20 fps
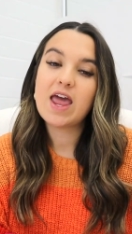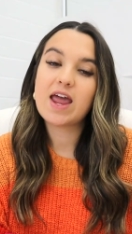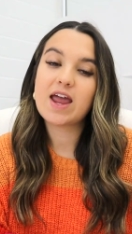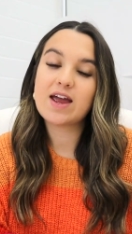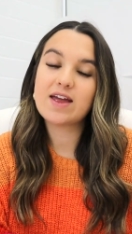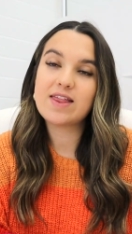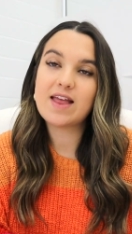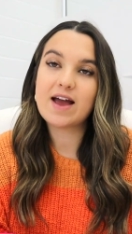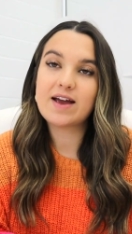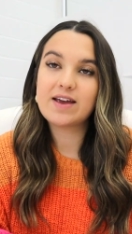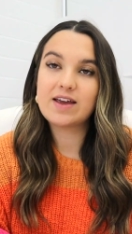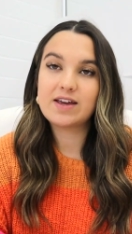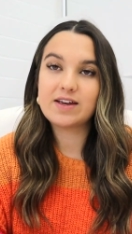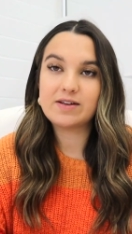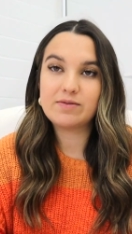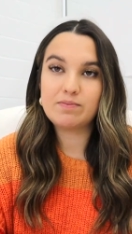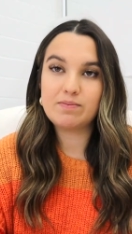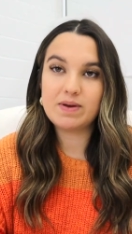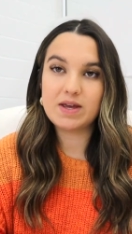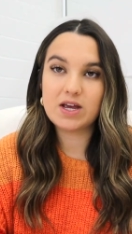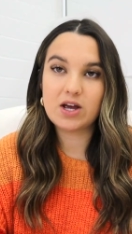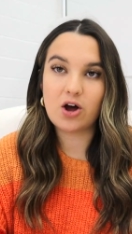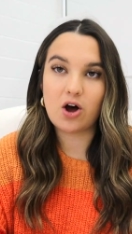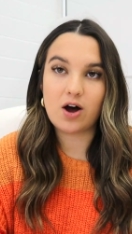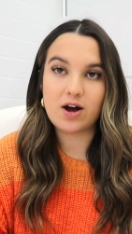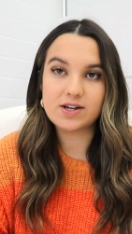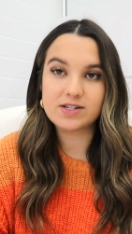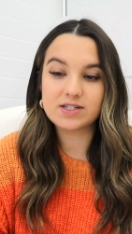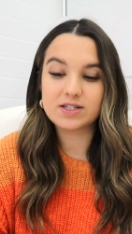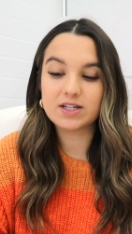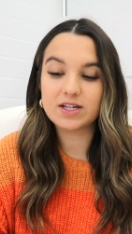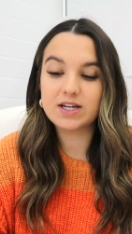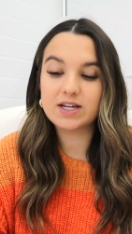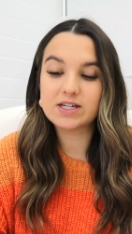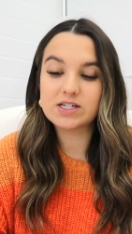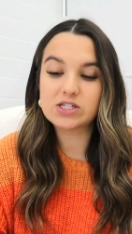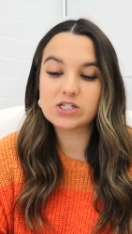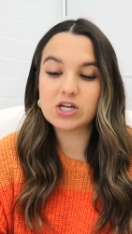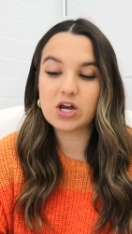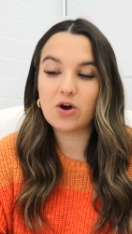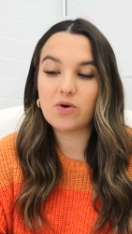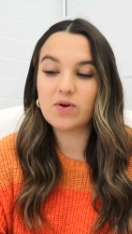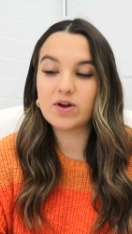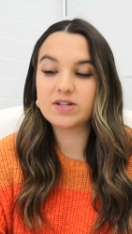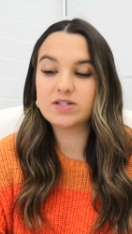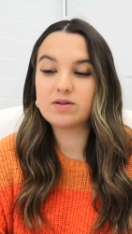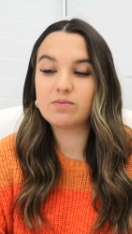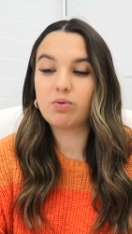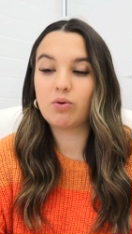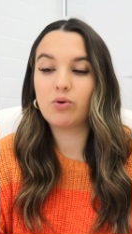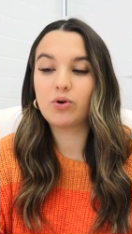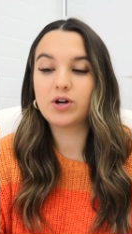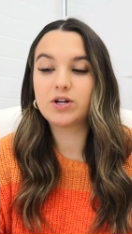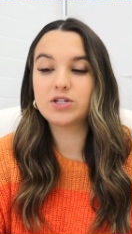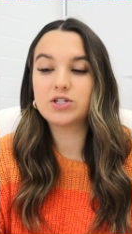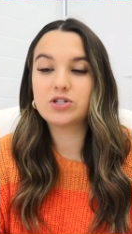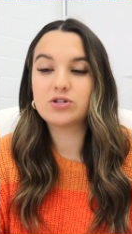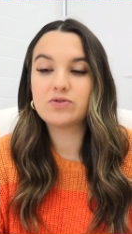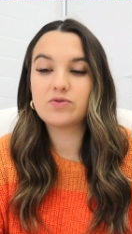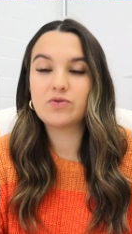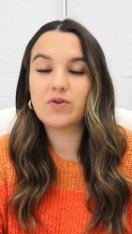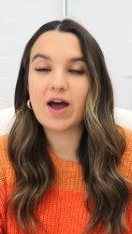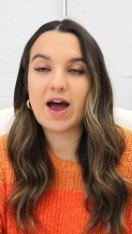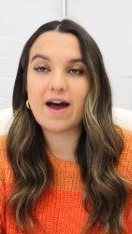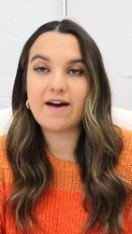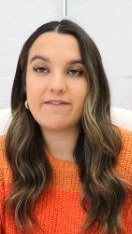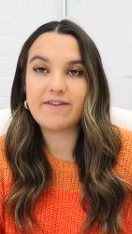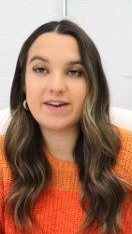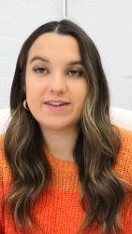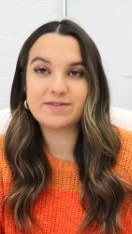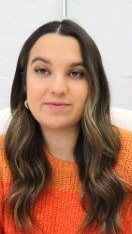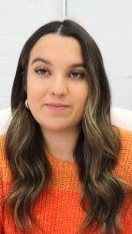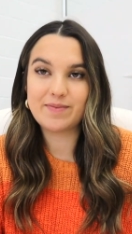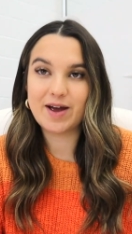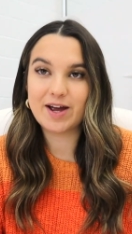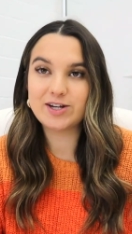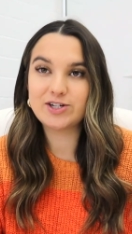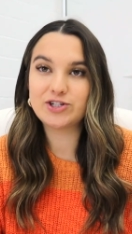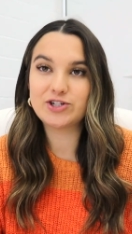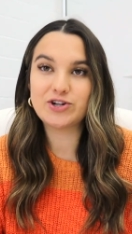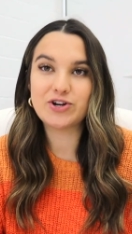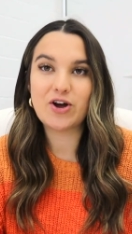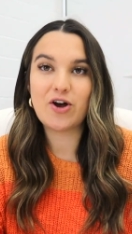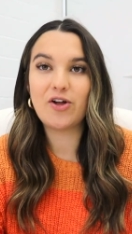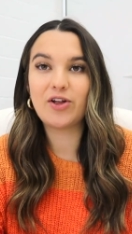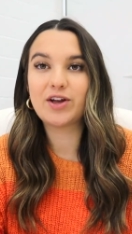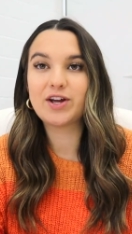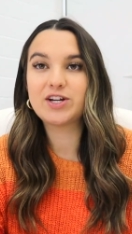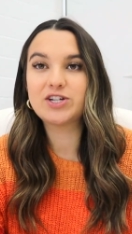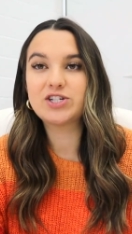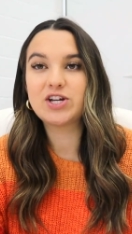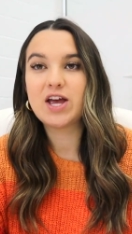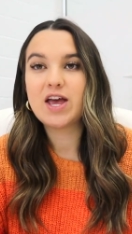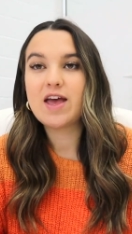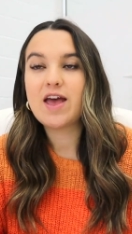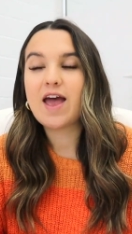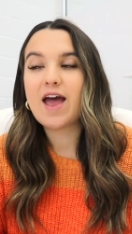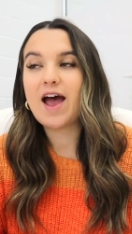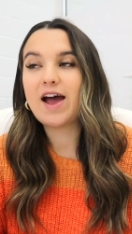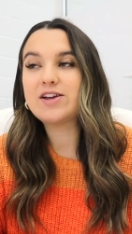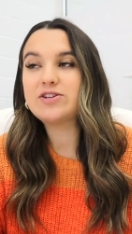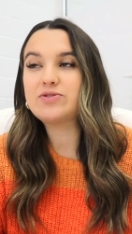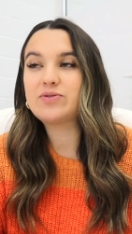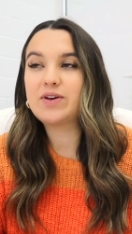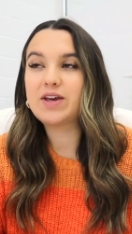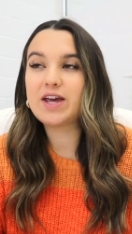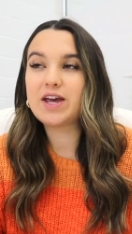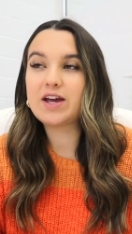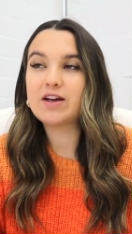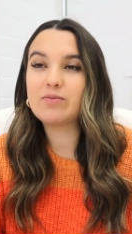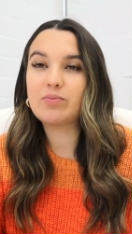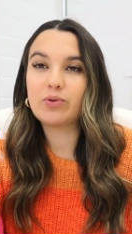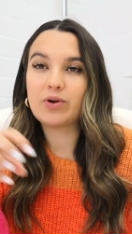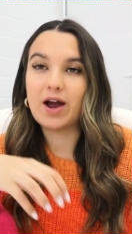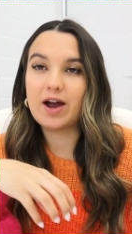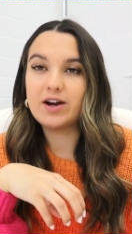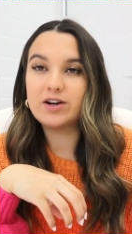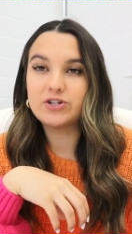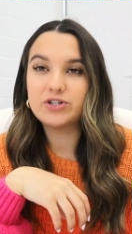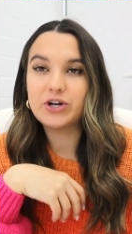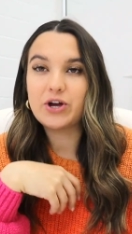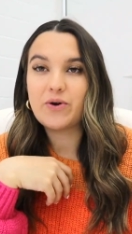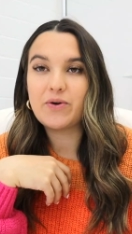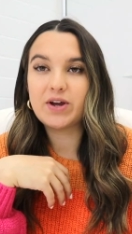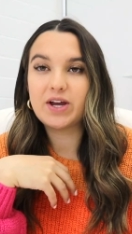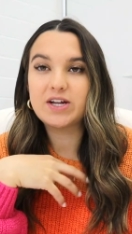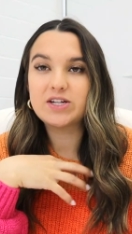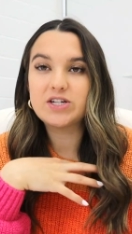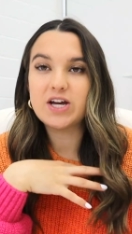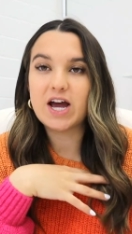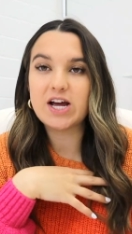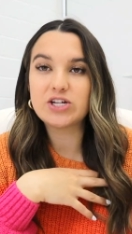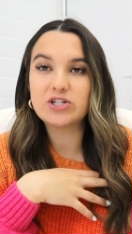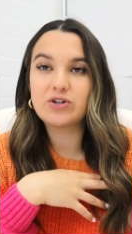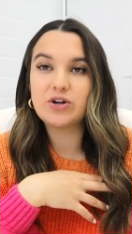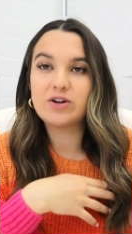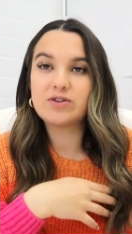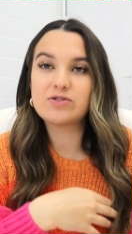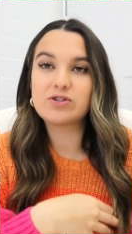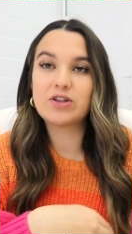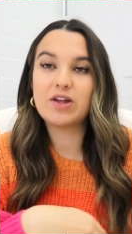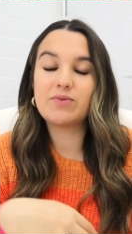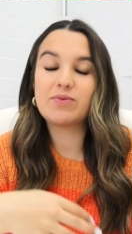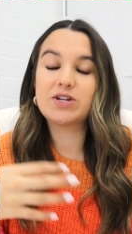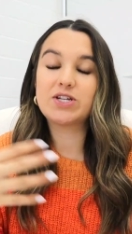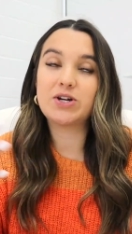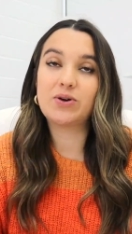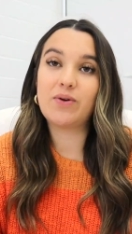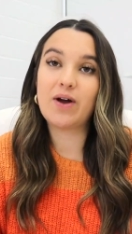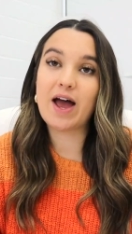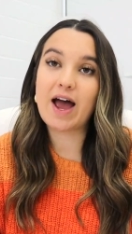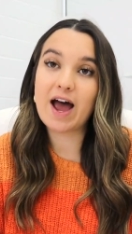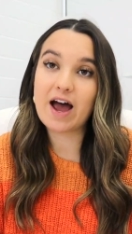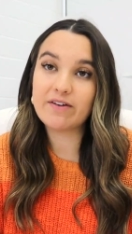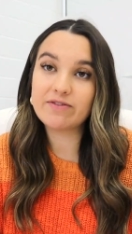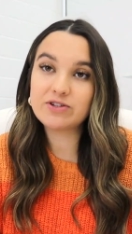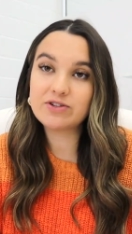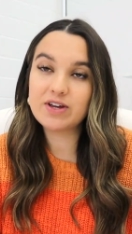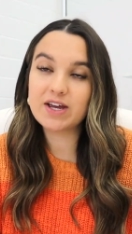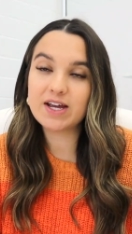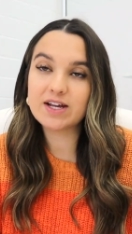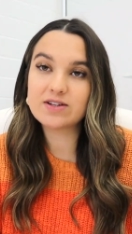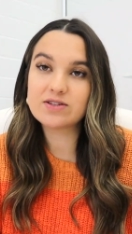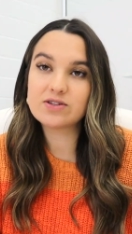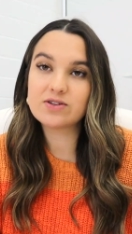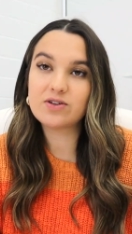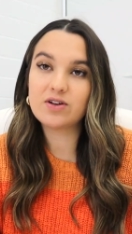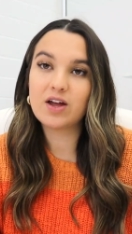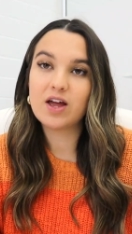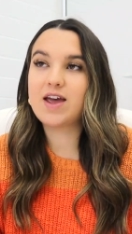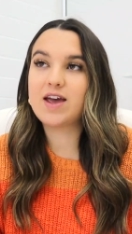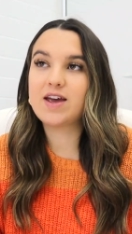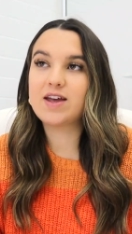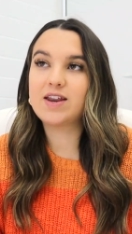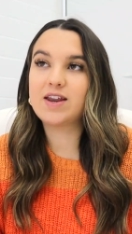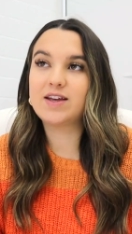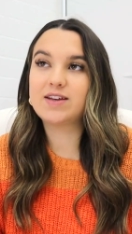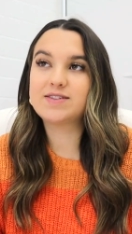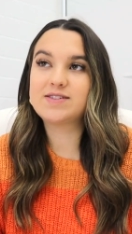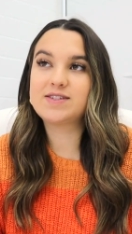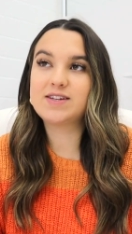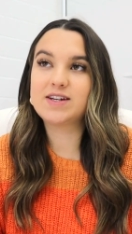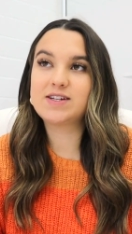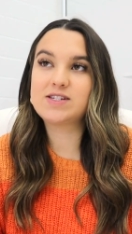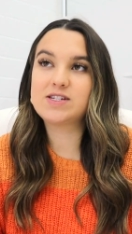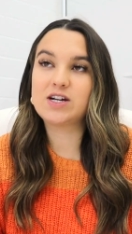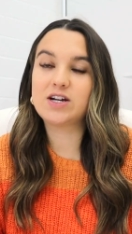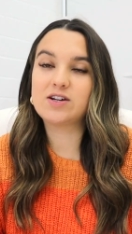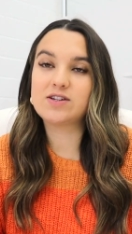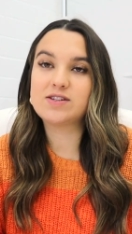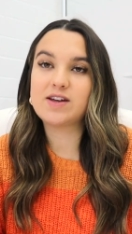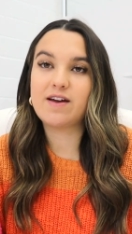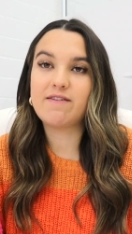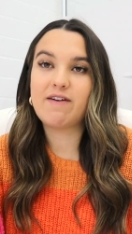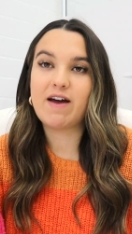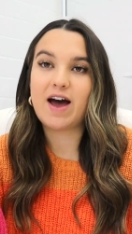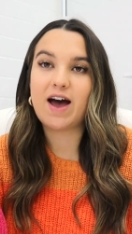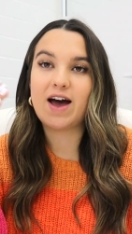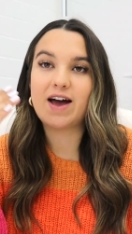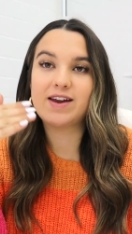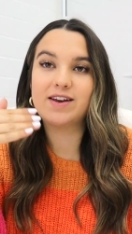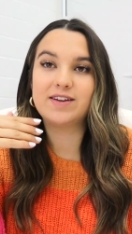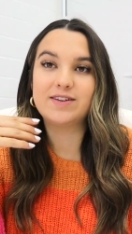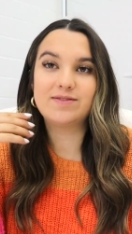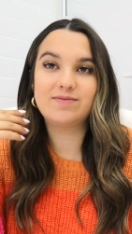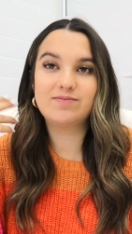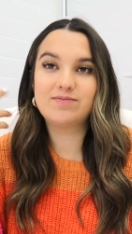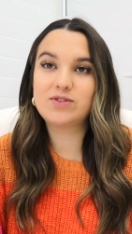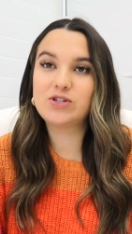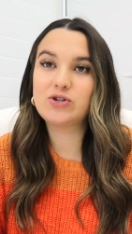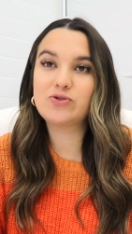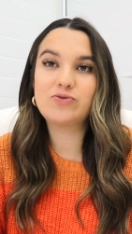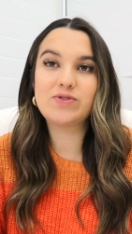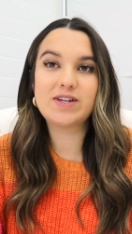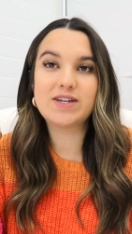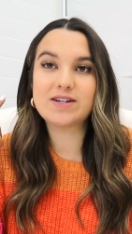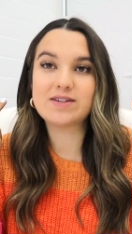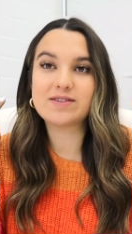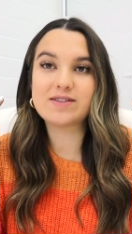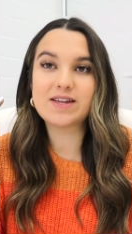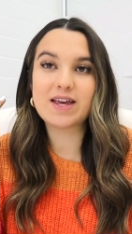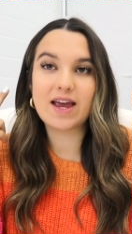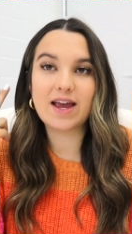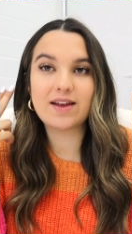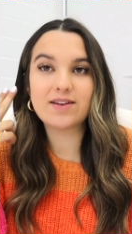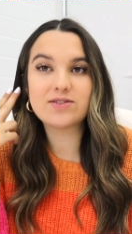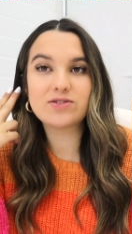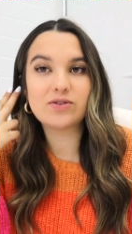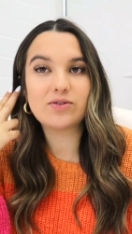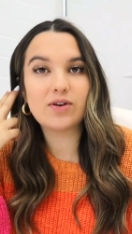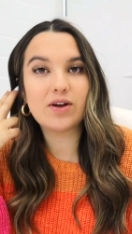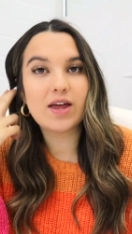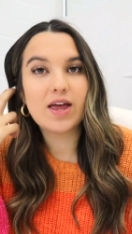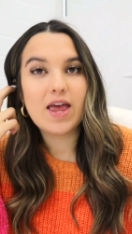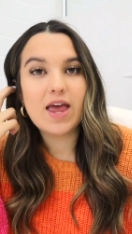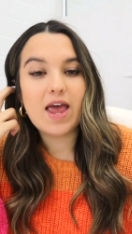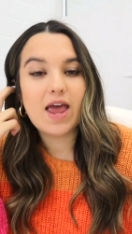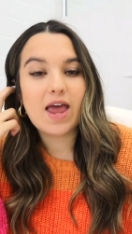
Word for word: and that can be costly so it's important to have as much knowledge as you can prior to going into escrow so that we don't have to cancel. In six years I've had two deals cancel